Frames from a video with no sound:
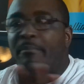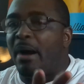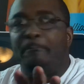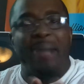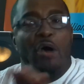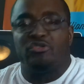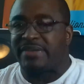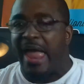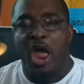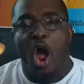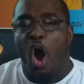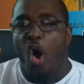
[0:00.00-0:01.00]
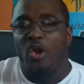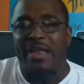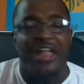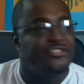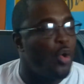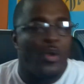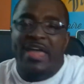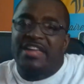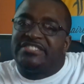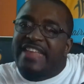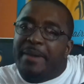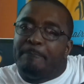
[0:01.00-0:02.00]
about that. All I know is
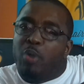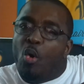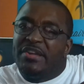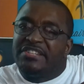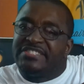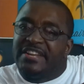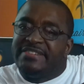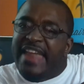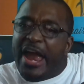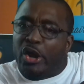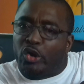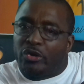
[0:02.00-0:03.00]
that boy is in there